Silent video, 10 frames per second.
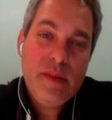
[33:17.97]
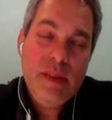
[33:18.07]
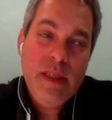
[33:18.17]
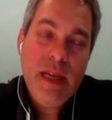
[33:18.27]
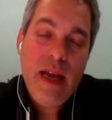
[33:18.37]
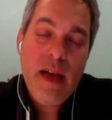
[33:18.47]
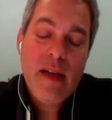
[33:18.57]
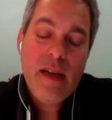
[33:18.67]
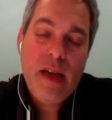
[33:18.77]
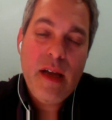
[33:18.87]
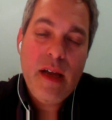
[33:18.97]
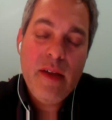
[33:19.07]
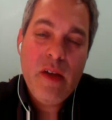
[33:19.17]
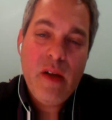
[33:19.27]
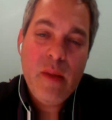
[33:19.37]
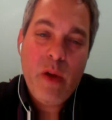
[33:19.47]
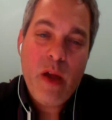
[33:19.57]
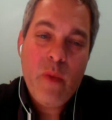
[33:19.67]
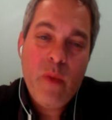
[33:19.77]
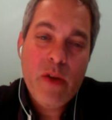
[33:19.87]
Yeah, you know,
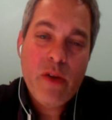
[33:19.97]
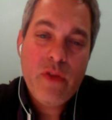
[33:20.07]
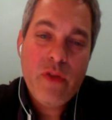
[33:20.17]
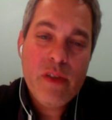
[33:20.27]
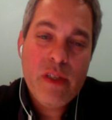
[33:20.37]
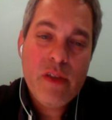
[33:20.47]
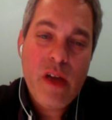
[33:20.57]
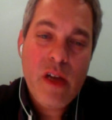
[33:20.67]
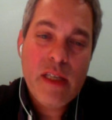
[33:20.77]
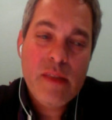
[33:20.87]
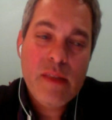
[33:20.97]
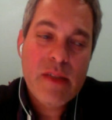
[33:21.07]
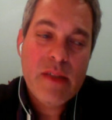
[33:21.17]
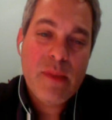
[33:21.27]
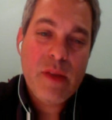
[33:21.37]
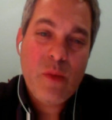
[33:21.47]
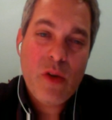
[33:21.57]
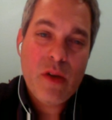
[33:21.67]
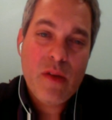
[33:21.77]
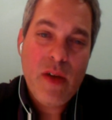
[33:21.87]
I wonder if you're really talking about some of the
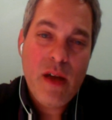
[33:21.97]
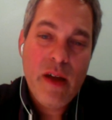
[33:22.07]
work of